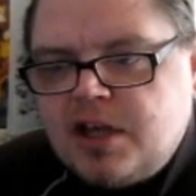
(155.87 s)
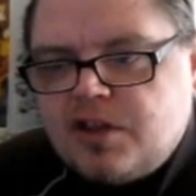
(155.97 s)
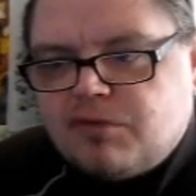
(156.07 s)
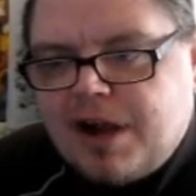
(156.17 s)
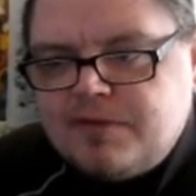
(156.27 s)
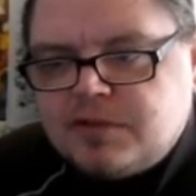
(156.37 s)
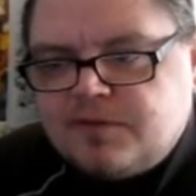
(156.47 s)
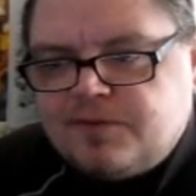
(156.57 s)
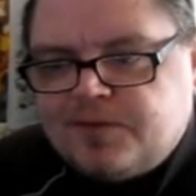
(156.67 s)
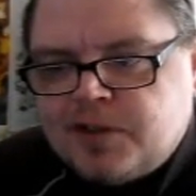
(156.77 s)
Thrives on
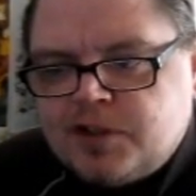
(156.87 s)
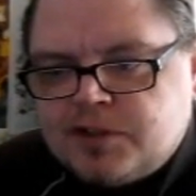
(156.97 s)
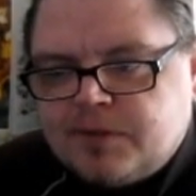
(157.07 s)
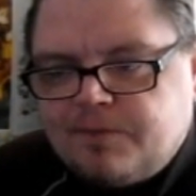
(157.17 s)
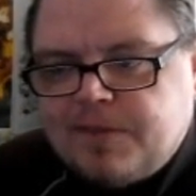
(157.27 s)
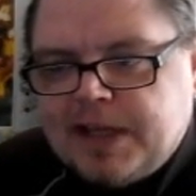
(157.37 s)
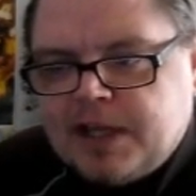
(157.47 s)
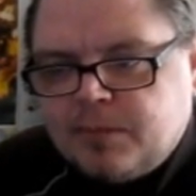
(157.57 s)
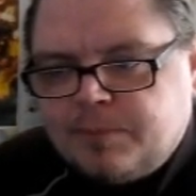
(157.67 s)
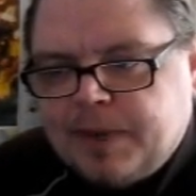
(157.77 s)
foes' fear
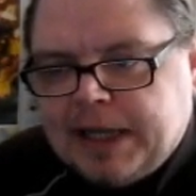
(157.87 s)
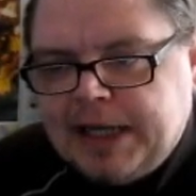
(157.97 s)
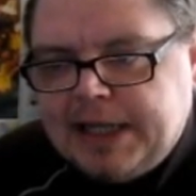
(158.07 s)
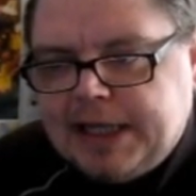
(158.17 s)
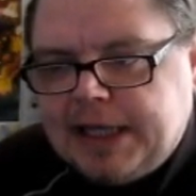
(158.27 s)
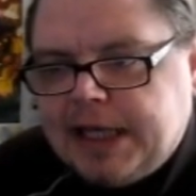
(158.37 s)
and panic.